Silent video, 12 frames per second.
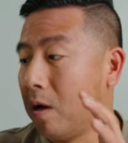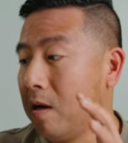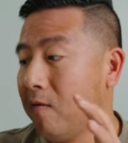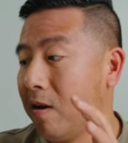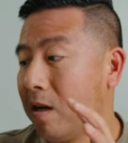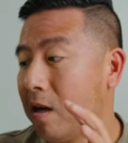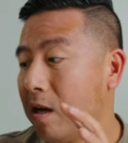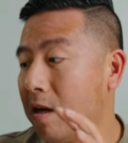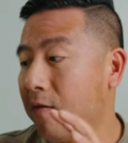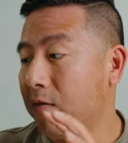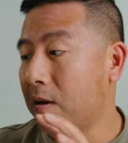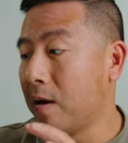even
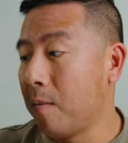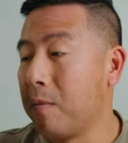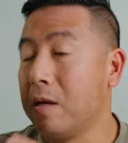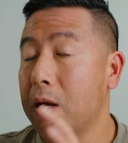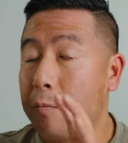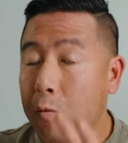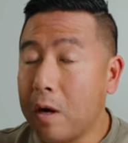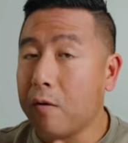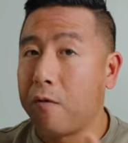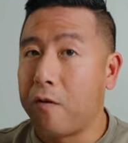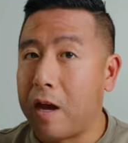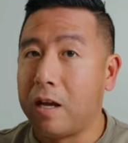if, I mean, it will
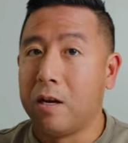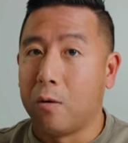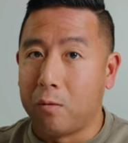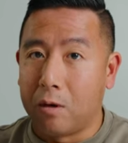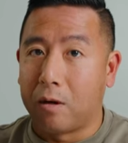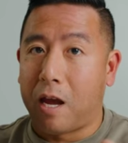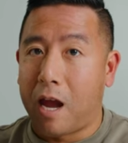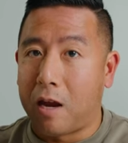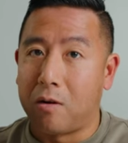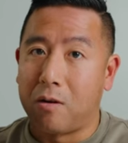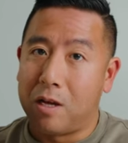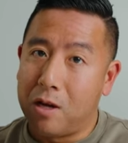fit, you know, your
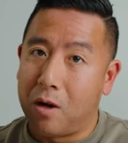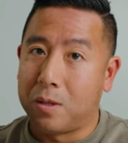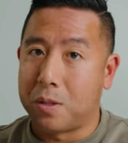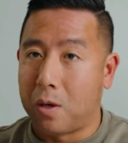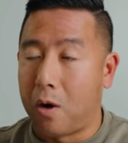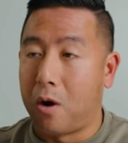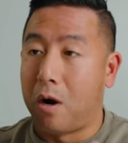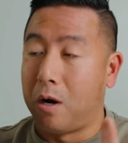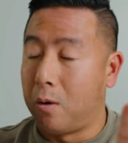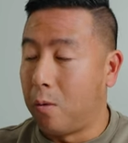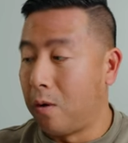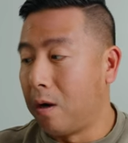Canon EOS
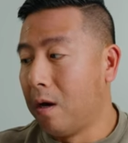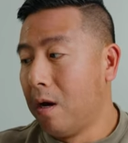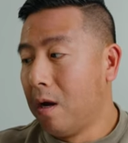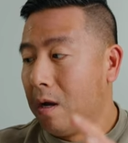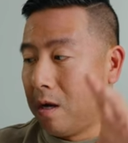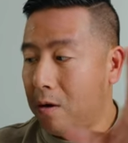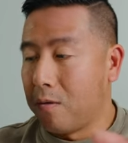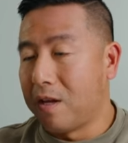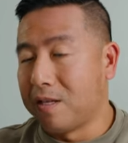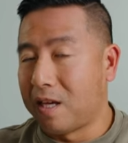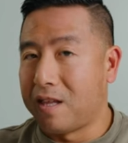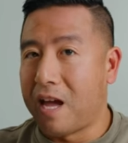R or, you know,
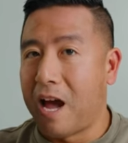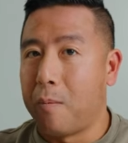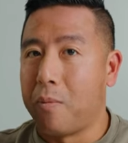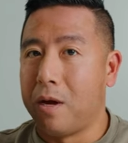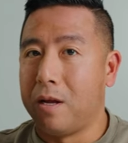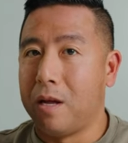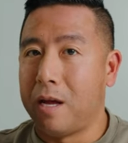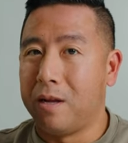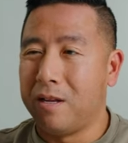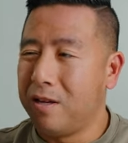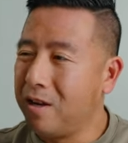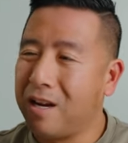things like that, but
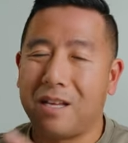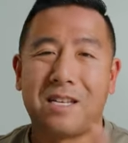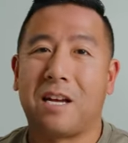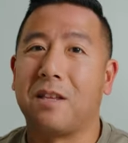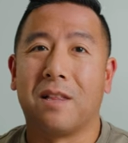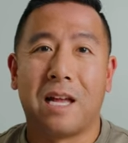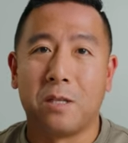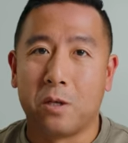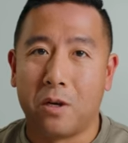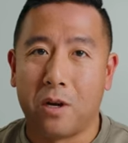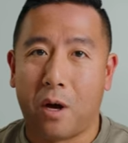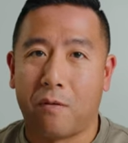you're gonna take the lens
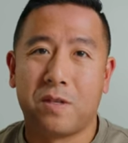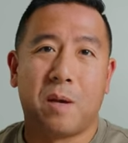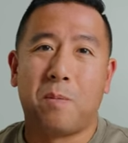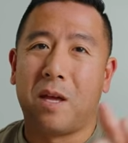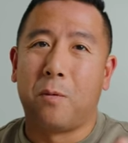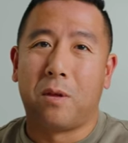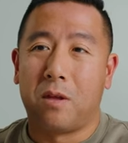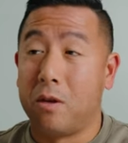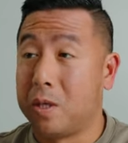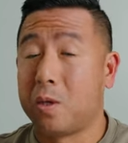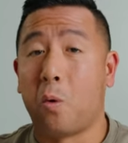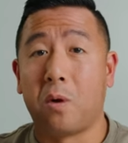hood off. Same thing with your
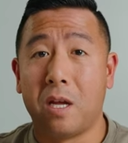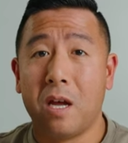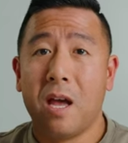Sony.